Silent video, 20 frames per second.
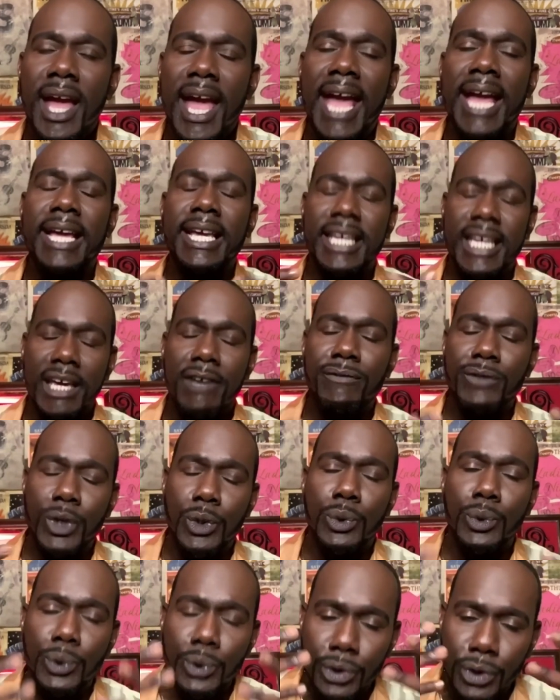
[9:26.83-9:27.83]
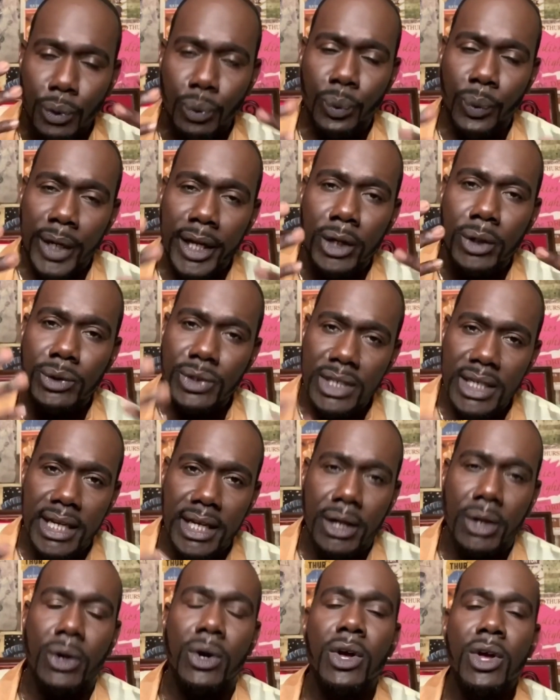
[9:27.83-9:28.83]
and give you the real
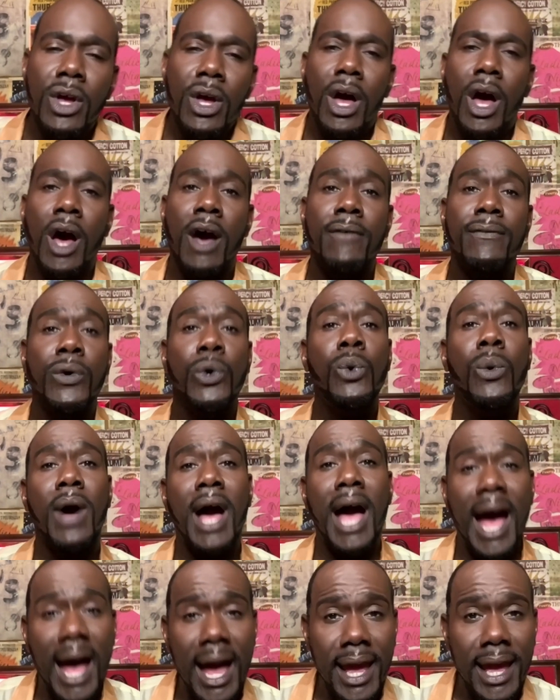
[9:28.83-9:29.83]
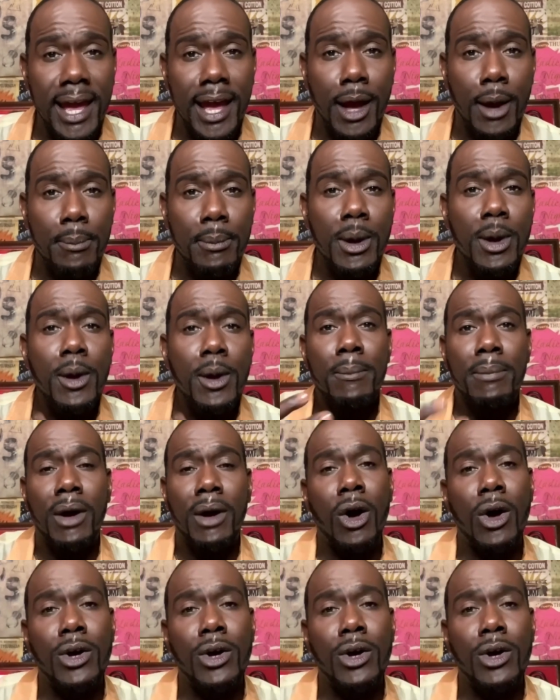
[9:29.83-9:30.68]
deal of who I am, but